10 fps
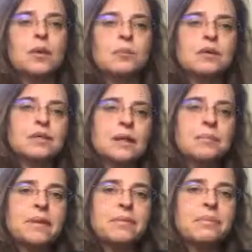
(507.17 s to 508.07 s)
Put
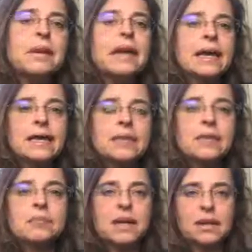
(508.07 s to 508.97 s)
something big in
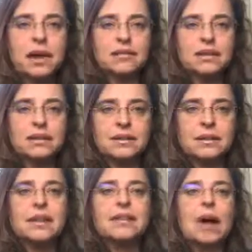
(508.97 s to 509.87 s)
the middle of it
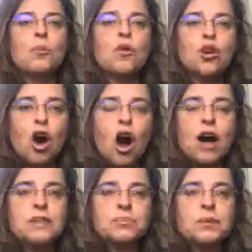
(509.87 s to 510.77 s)
that will
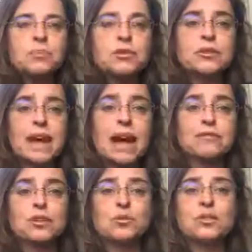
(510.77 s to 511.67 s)
cause people to
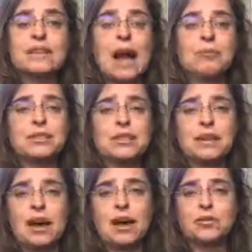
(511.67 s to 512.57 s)
have to adapt in
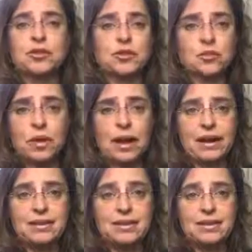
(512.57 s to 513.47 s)
a healthier way.